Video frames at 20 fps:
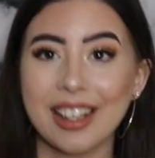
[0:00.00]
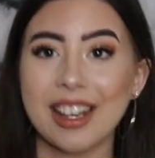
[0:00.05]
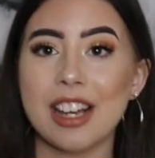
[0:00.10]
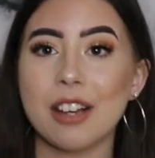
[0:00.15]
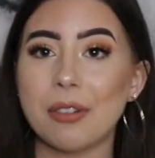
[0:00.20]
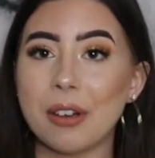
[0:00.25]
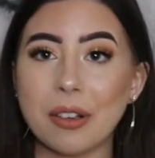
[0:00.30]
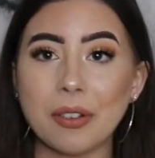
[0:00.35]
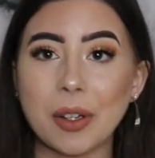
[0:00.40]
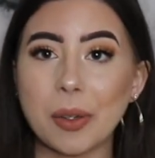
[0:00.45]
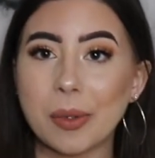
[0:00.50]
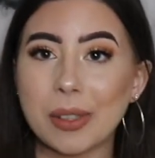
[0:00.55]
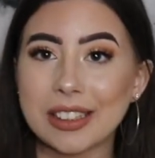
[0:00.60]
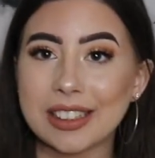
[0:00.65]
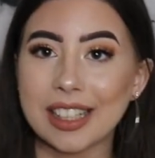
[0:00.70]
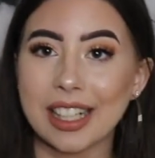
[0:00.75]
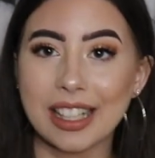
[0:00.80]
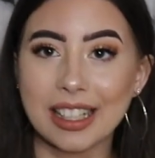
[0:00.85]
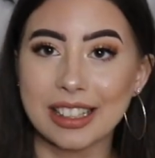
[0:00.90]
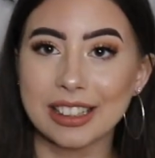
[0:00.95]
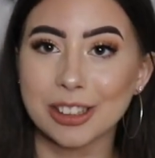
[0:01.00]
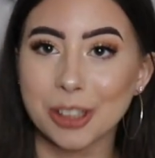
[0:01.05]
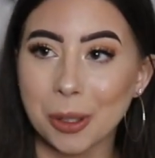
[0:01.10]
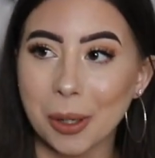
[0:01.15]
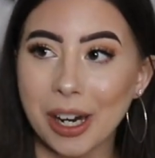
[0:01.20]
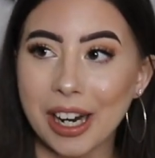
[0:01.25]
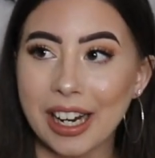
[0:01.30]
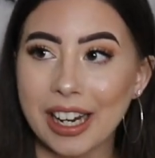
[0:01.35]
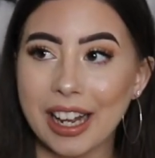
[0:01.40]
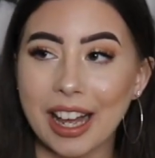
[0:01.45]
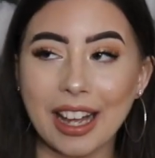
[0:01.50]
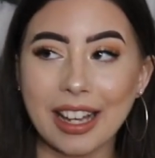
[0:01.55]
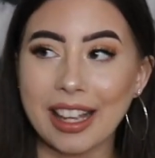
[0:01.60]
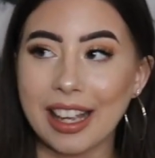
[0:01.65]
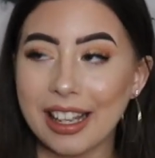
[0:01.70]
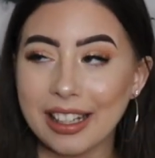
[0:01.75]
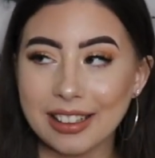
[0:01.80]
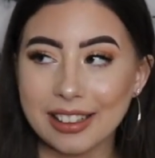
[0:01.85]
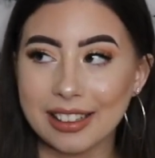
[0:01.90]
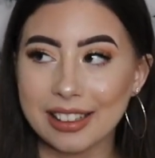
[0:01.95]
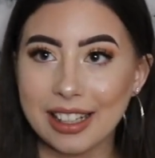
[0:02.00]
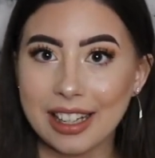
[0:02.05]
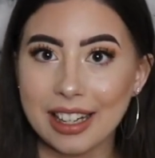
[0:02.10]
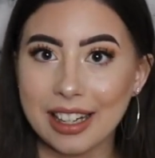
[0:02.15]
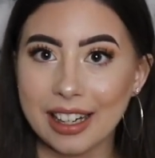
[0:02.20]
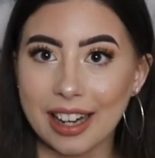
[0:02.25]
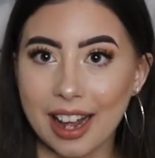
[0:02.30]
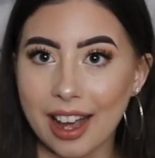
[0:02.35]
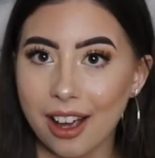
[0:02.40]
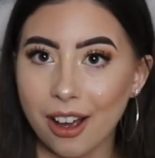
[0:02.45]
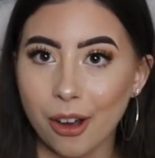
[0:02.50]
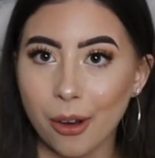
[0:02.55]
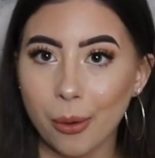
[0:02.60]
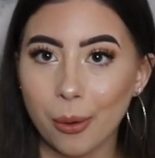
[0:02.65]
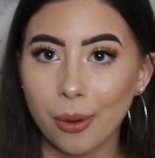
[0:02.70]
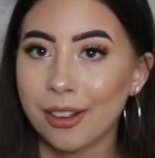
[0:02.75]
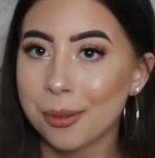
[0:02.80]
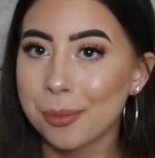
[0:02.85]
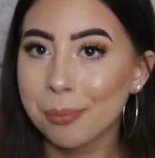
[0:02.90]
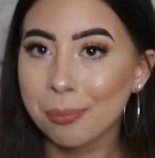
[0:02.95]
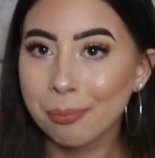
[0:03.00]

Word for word: if everyone's saying it's great I can't delete it now